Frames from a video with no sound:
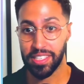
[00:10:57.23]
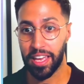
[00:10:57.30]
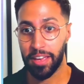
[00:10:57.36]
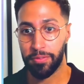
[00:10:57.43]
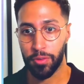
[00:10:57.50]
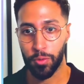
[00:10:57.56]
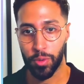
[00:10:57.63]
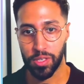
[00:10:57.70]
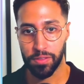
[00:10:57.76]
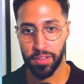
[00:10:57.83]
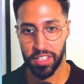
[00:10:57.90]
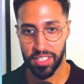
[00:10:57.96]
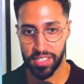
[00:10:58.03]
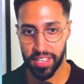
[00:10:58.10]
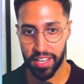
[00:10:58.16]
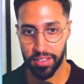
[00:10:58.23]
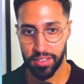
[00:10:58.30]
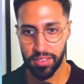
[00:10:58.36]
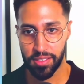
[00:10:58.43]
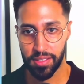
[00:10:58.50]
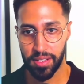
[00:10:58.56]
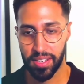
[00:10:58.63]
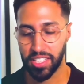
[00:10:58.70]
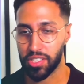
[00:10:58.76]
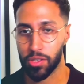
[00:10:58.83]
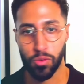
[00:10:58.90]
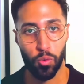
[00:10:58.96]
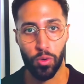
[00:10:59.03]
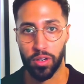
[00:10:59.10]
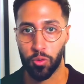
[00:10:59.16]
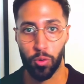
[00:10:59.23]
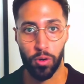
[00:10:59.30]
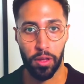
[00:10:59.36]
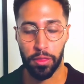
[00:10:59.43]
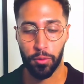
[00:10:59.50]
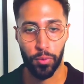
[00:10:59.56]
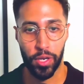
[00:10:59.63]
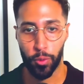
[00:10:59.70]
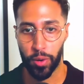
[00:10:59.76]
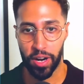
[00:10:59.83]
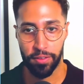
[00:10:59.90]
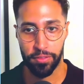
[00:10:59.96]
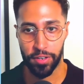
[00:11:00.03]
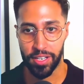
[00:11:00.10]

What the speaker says: If it was 30 seconds, let's just call it 3 or whatever it